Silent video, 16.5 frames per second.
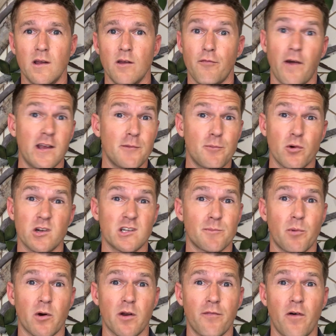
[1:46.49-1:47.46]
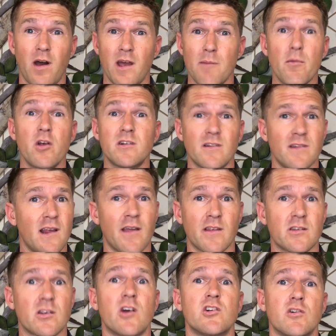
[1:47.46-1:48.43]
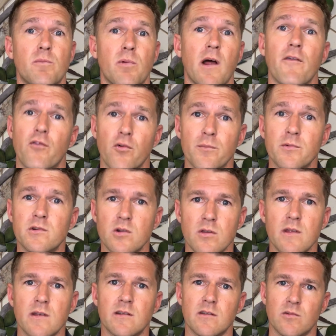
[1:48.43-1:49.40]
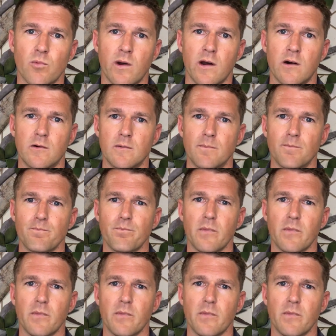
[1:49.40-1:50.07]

Facebook and Spotify and most of the other social platforms do this as well.